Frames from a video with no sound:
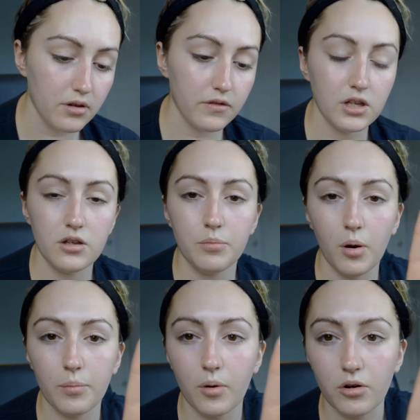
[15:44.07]
that you
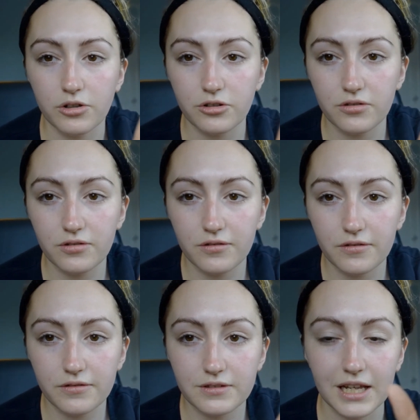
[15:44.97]
pop on your
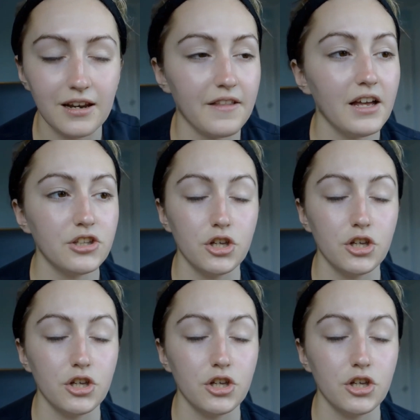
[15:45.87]
skin like that.